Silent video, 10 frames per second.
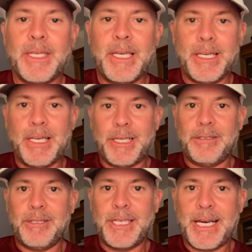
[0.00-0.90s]
and get
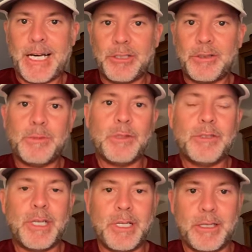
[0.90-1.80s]
into the
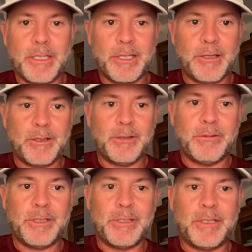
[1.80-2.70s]
attributes and the
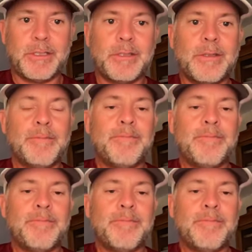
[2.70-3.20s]
characteristics.